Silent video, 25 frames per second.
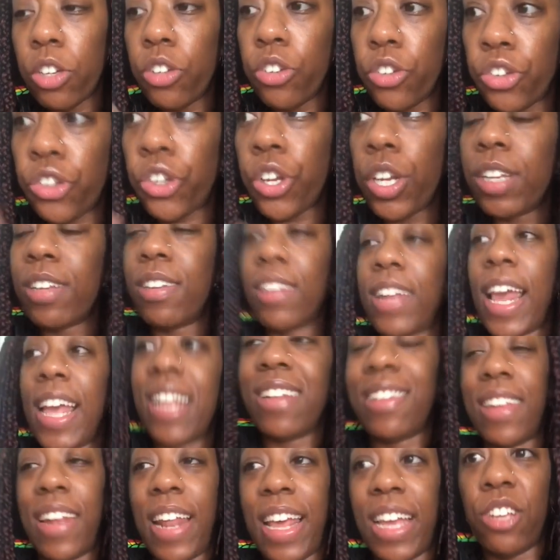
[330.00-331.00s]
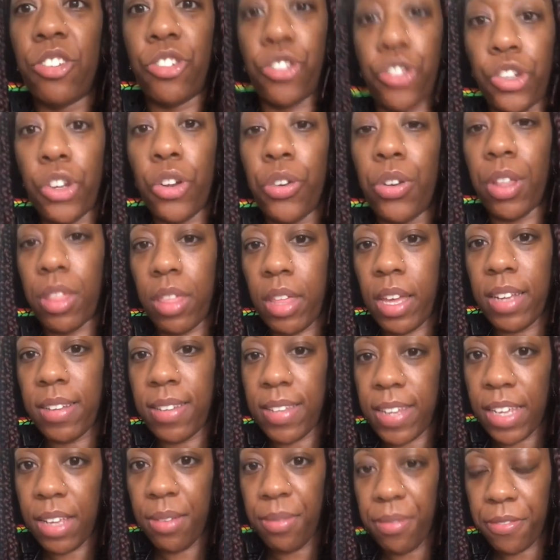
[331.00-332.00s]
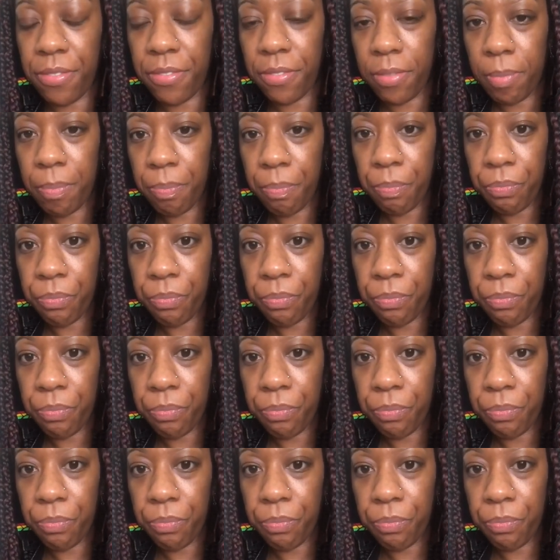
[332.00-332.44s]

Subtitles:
The date today is June 13th.